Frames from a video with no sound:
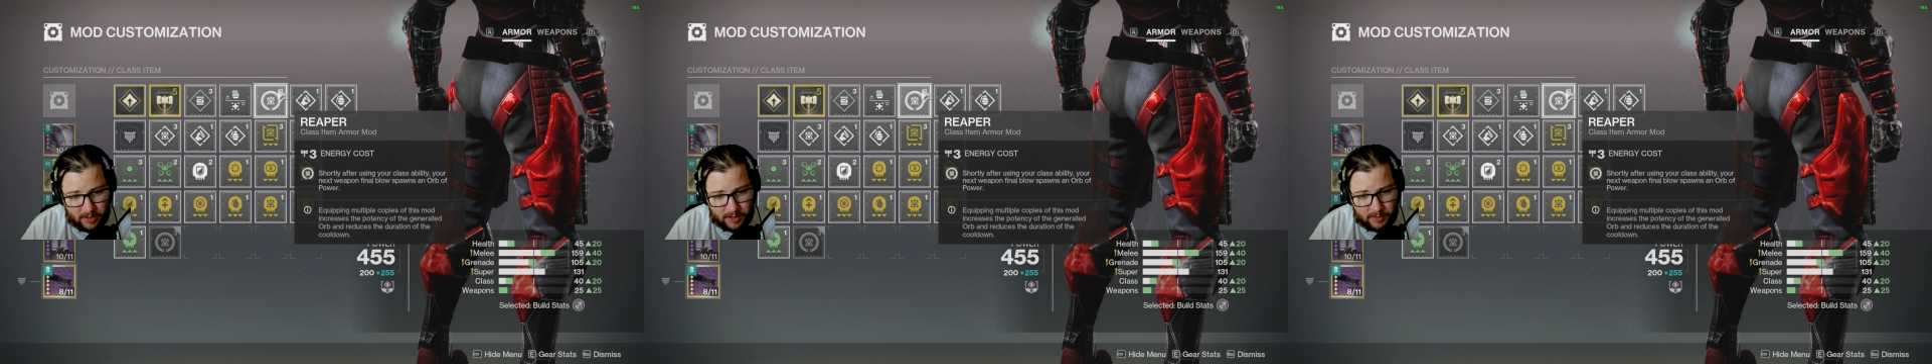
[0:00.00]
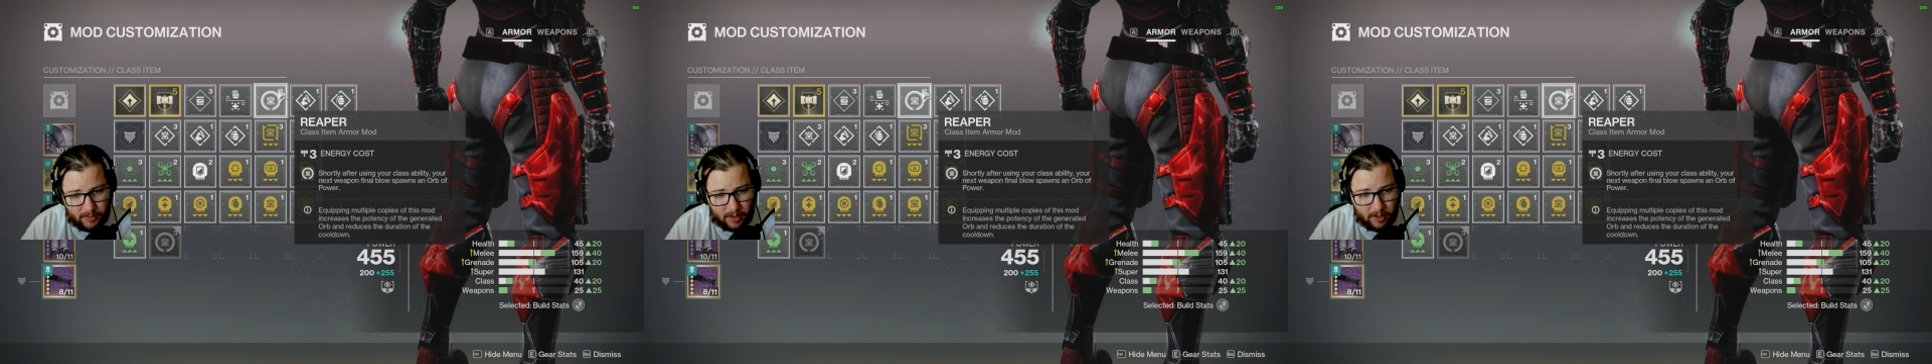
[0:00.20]

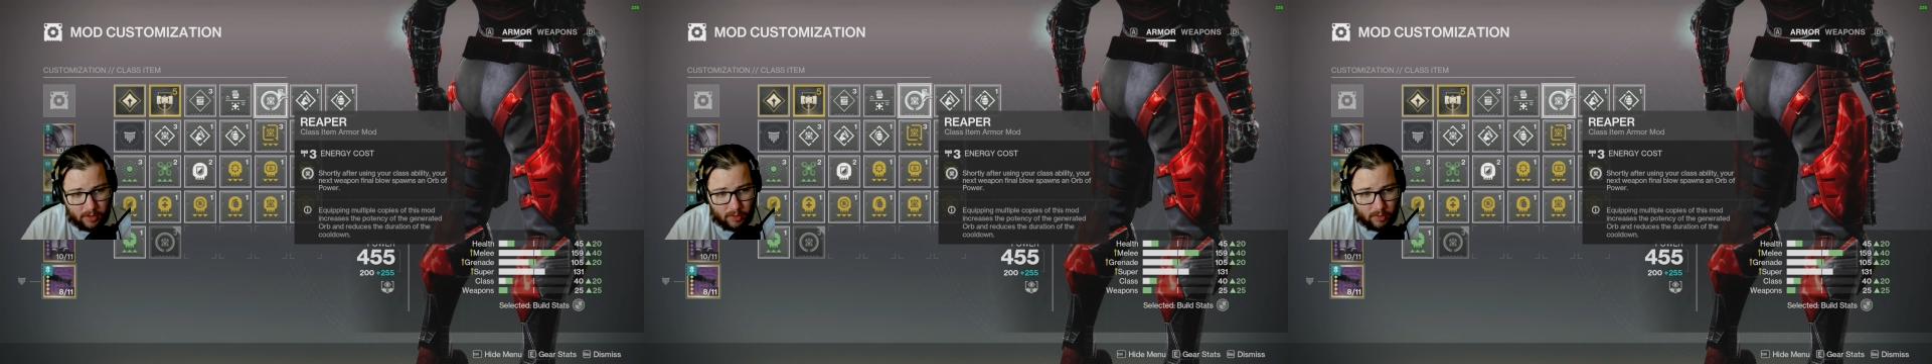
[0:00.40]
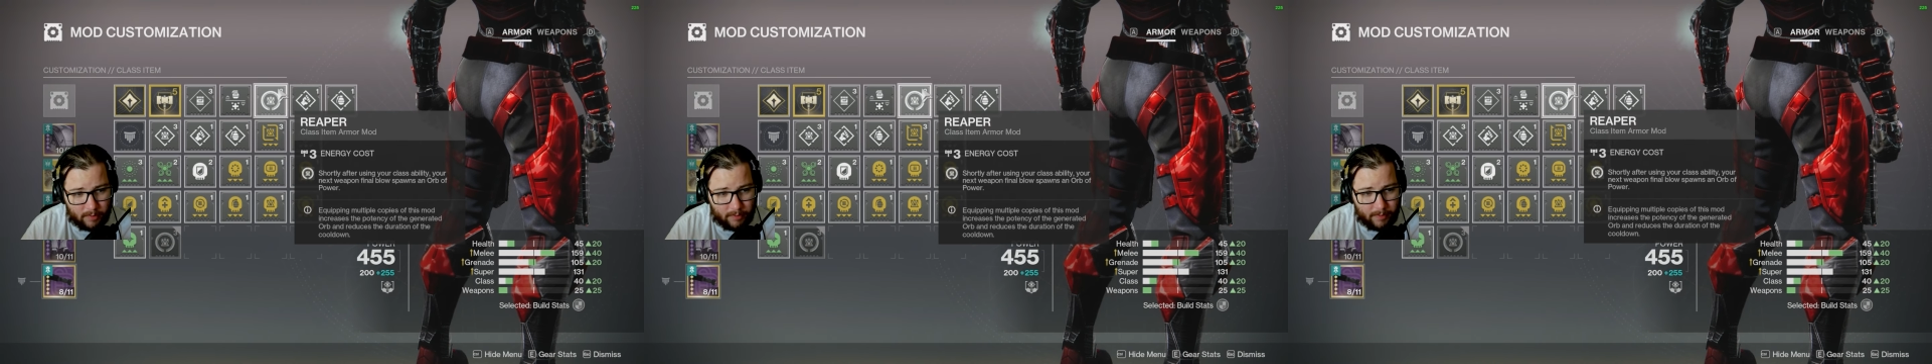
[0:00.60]
spawn an
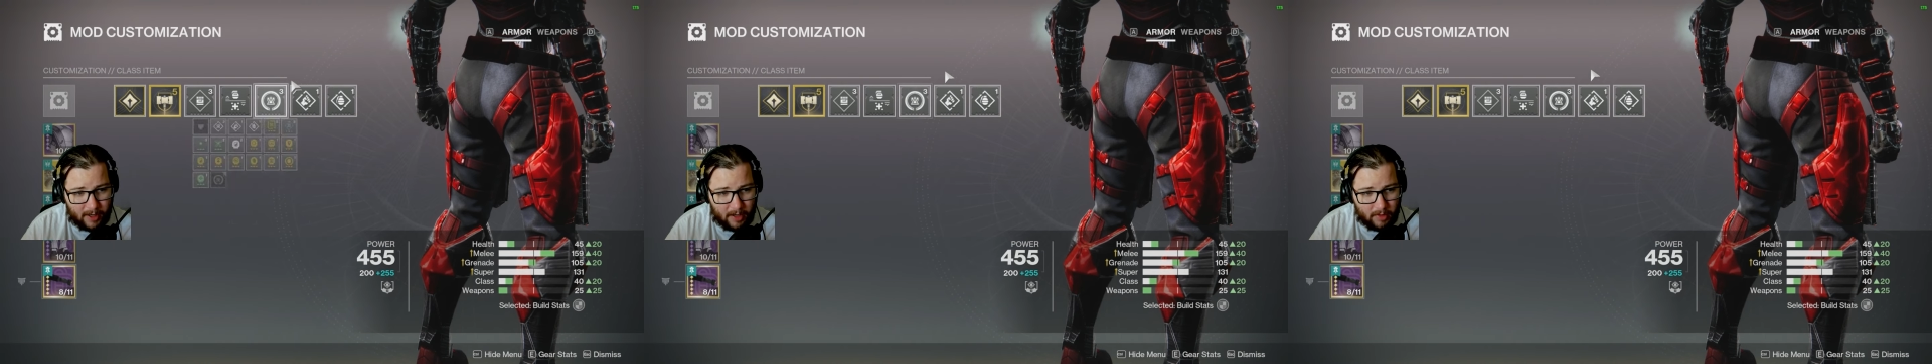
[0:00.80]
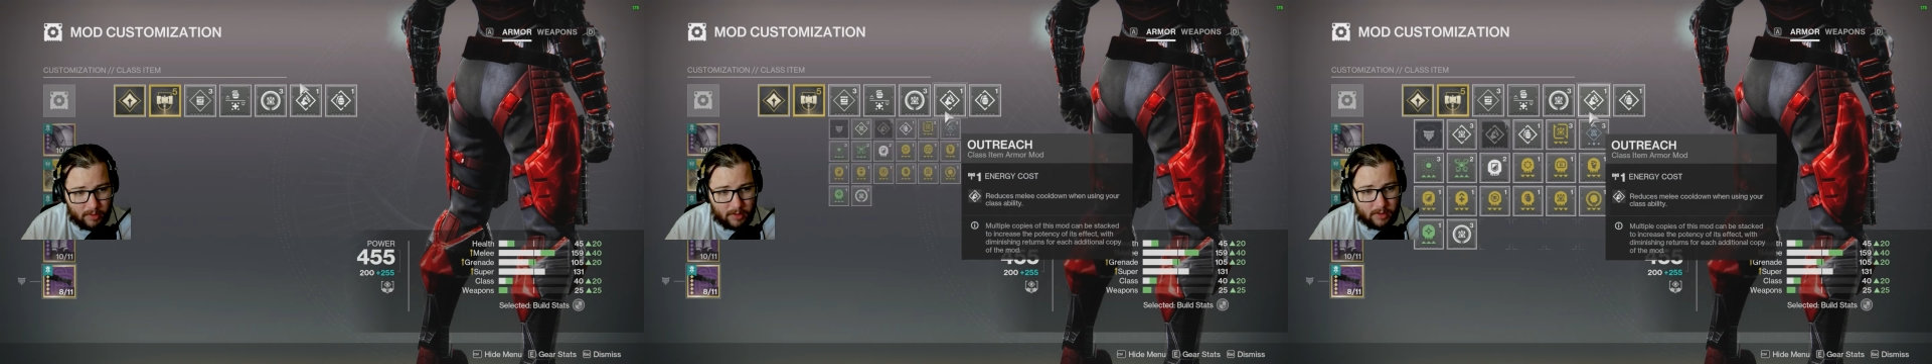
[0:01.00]
orb of
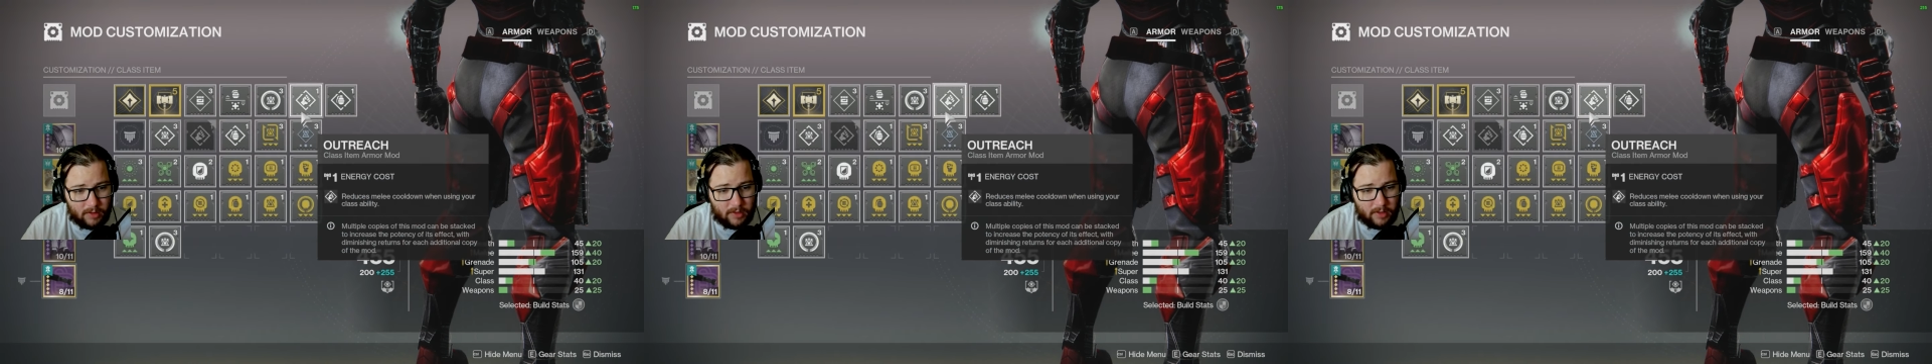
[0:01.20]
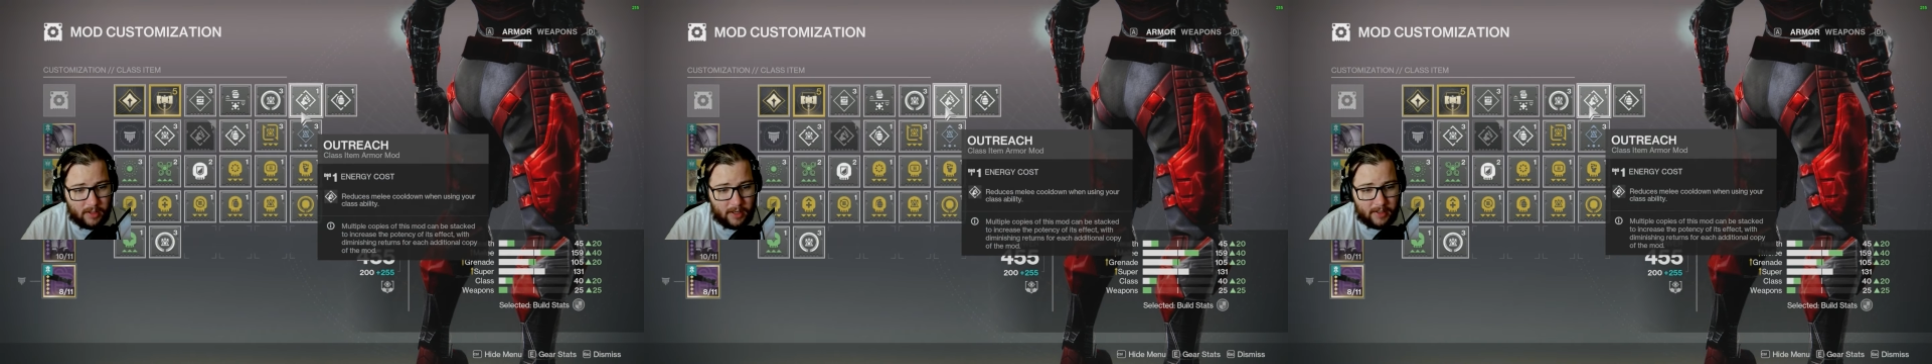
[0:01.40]
power.
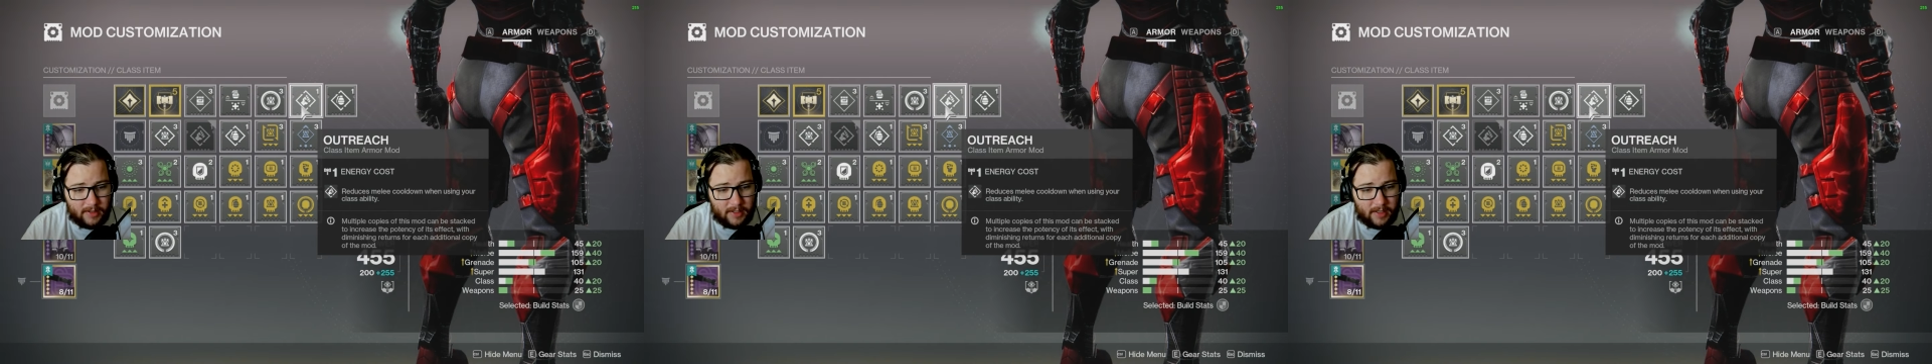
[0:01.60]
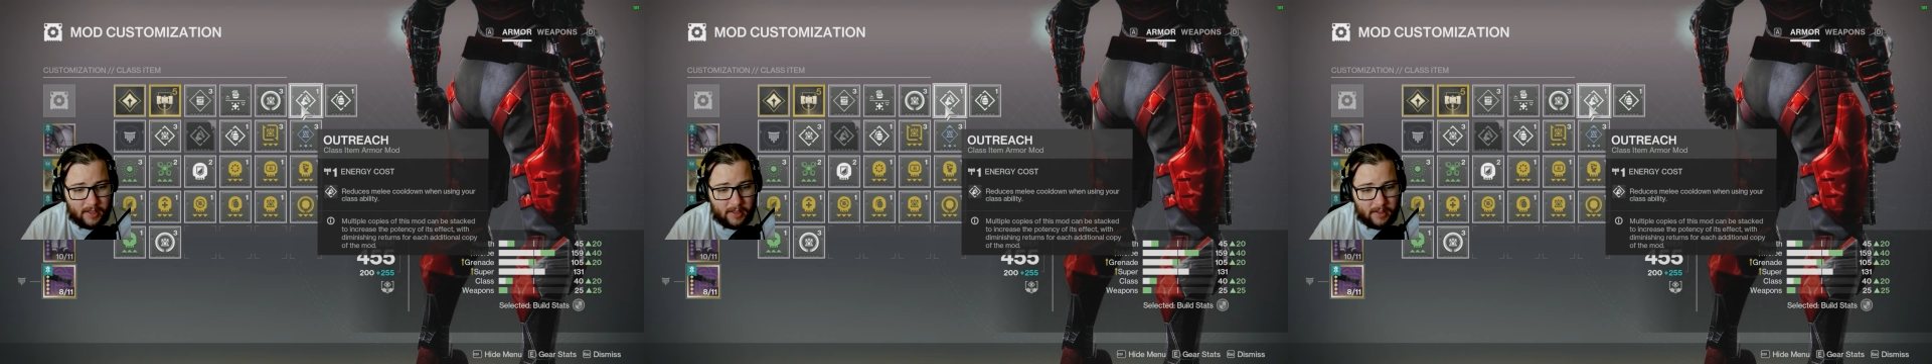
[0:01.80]
And
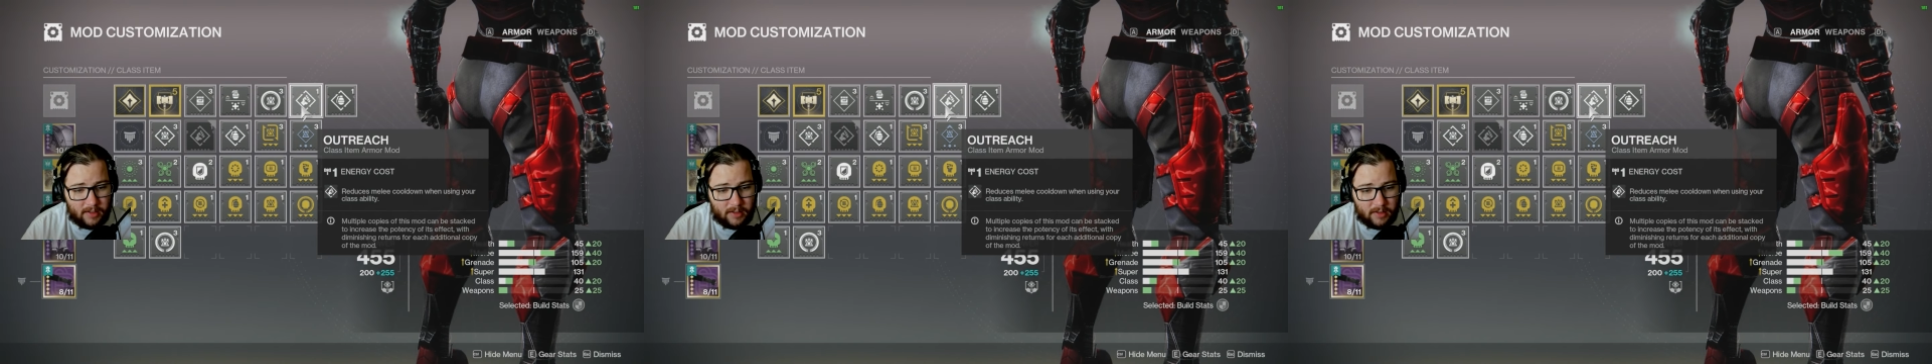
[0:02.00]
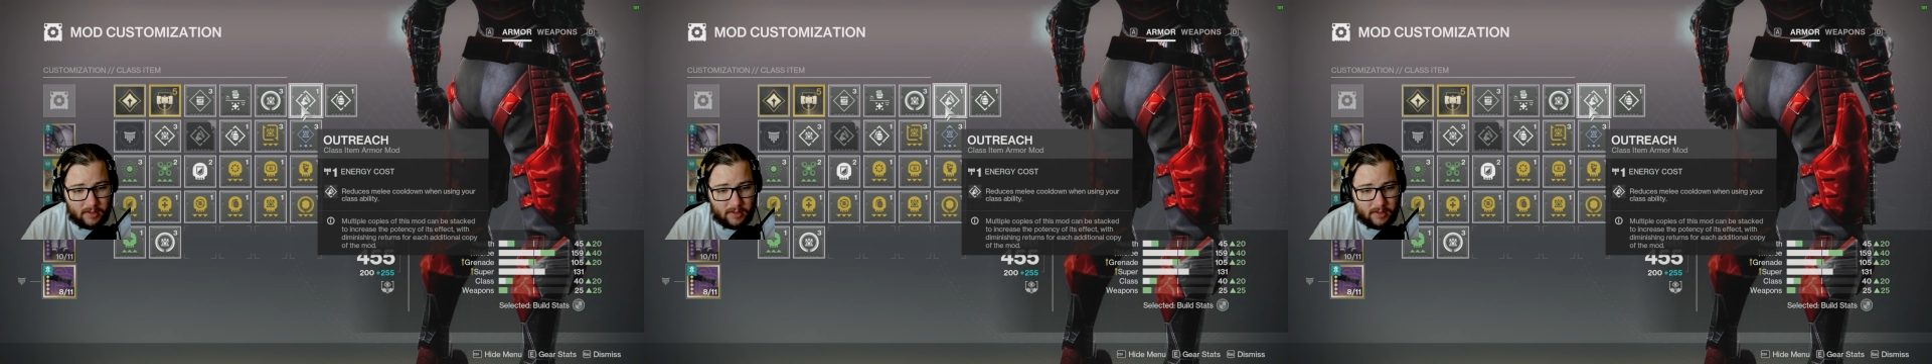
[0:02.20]
then